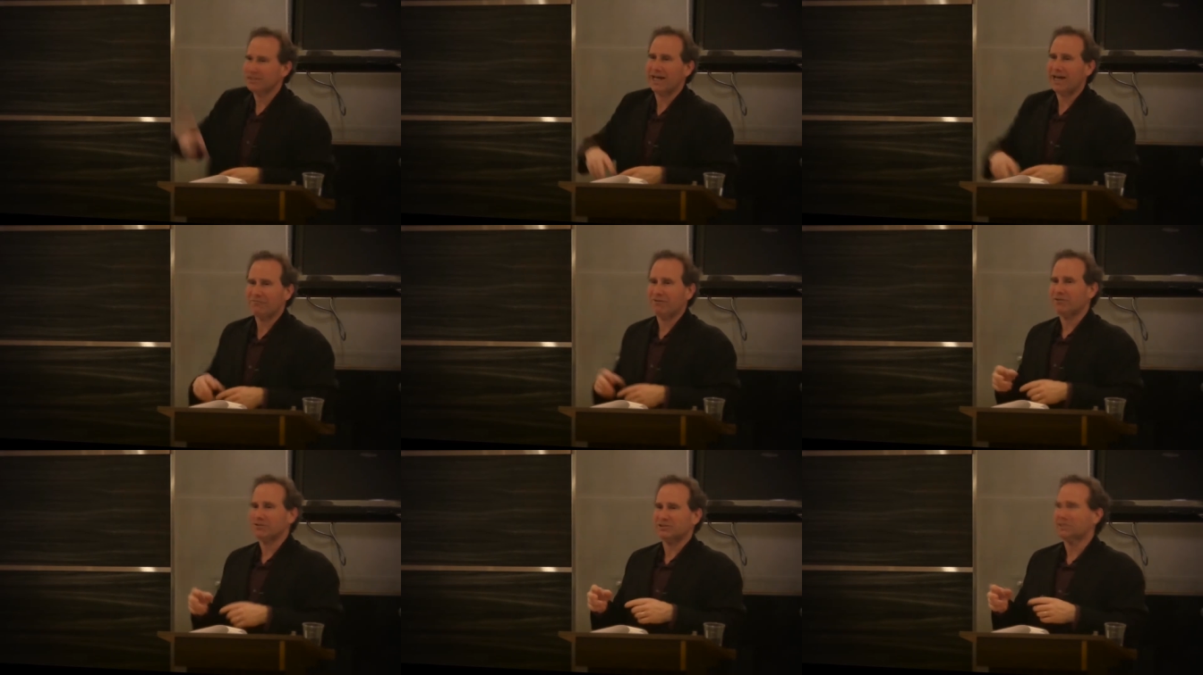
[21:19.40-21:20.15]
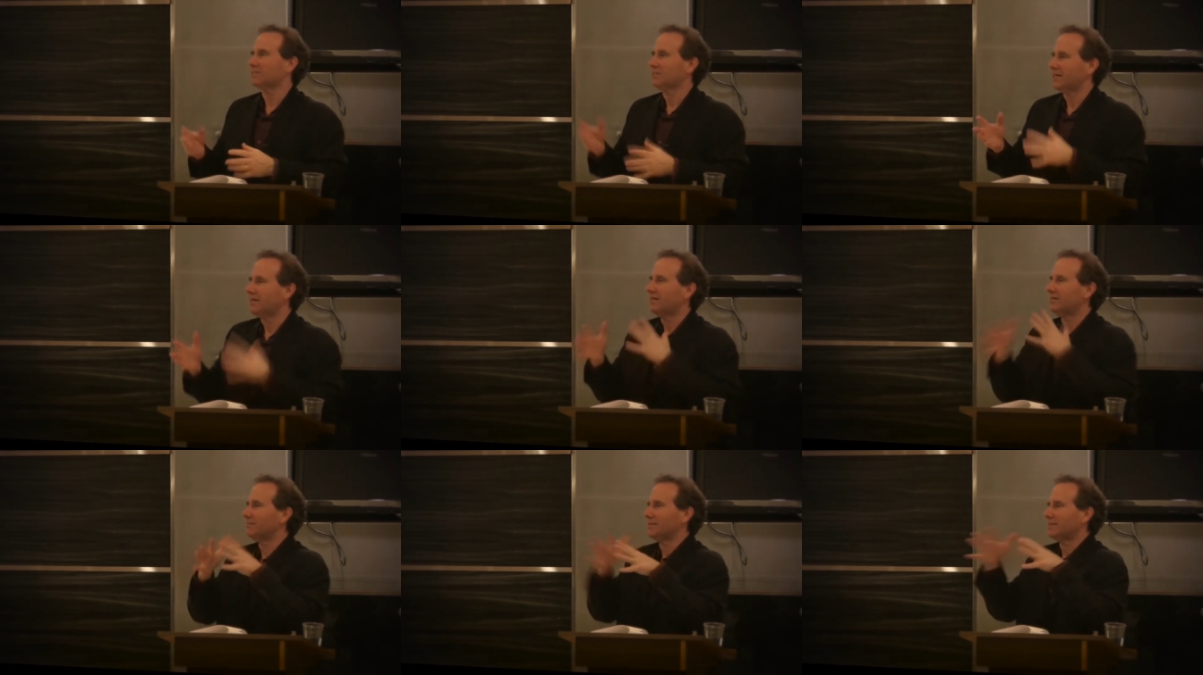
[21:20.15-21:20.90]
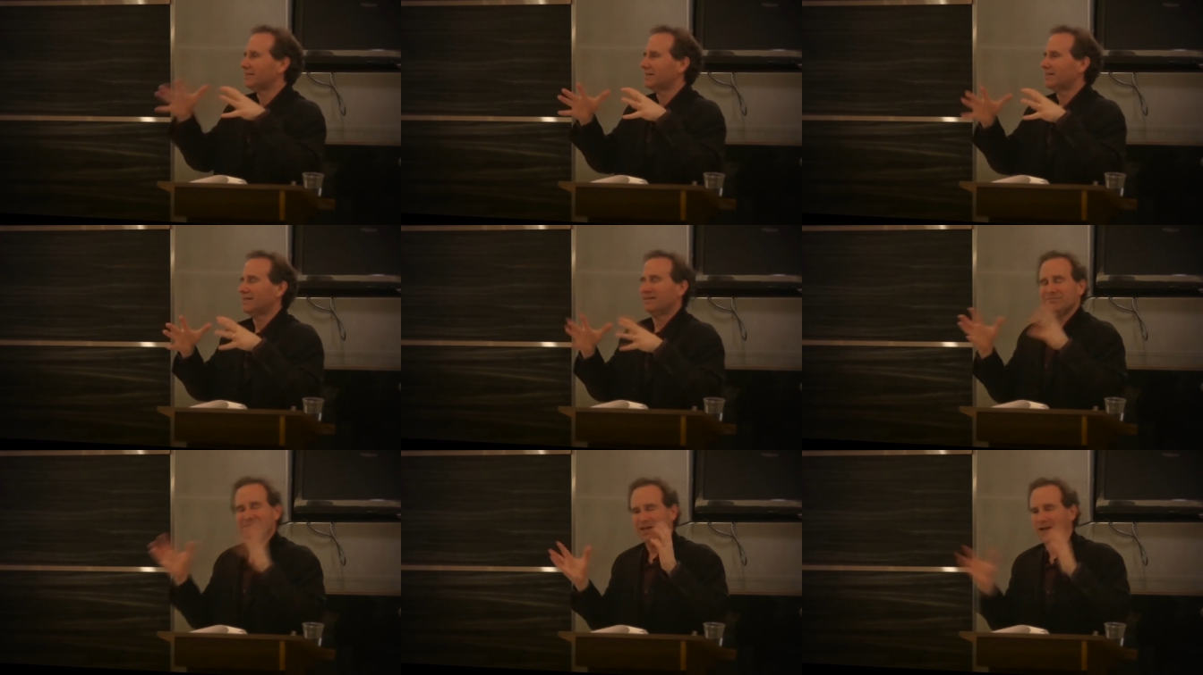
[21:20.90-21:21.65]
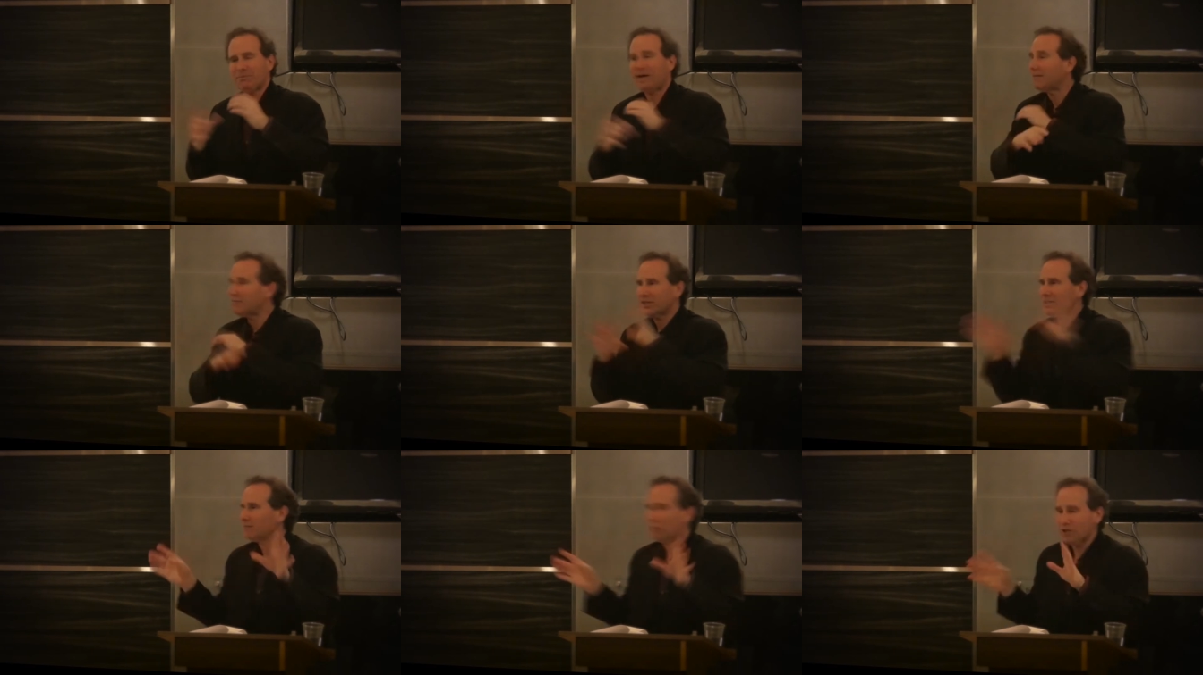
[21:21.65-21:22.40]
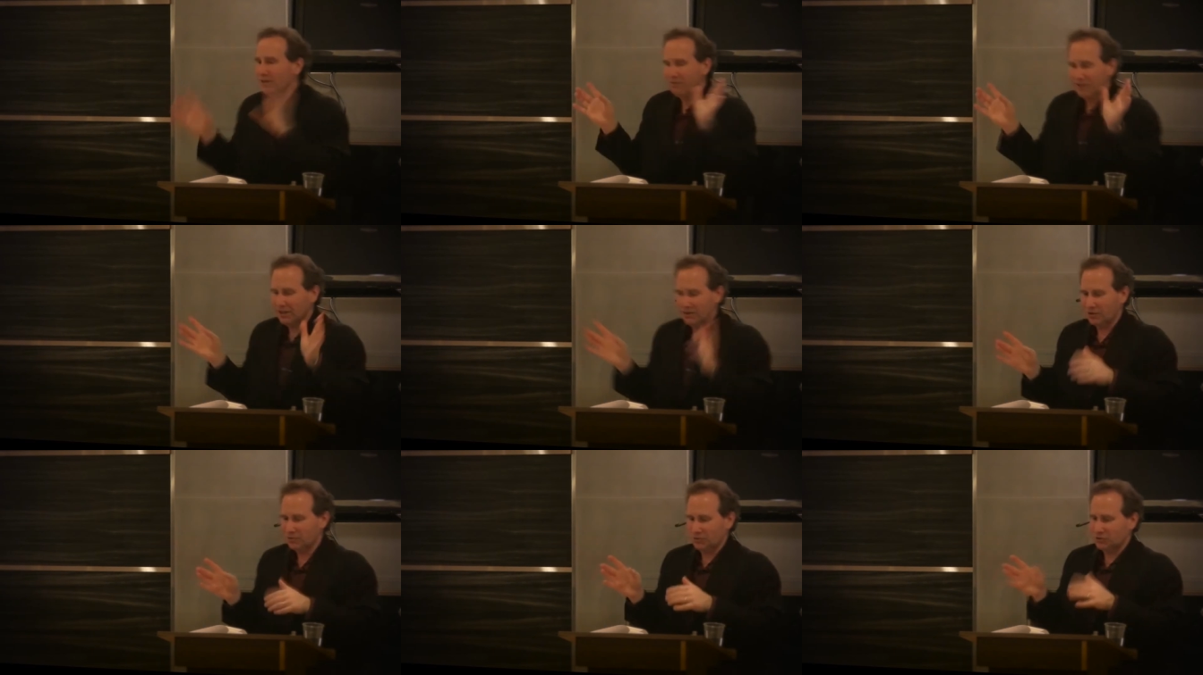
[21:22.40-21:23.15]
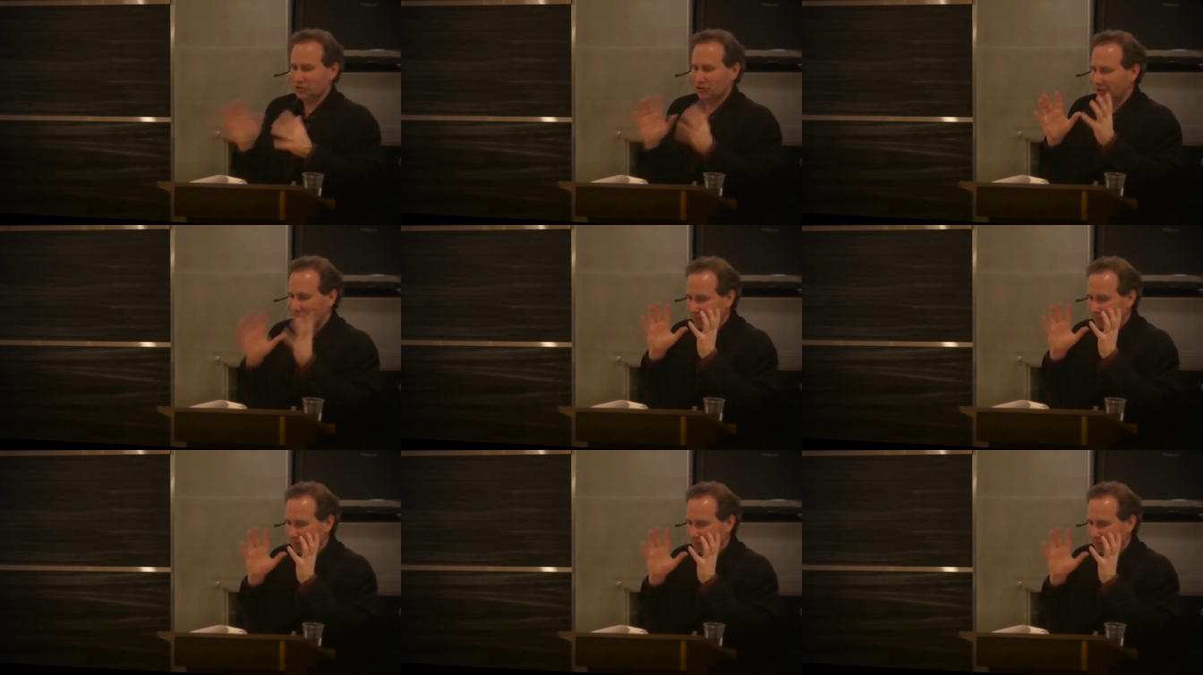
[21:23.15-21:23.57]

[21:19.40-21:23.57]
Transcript: a half-hour sitcom, and I'm not even going to, won't even let it go to a jury.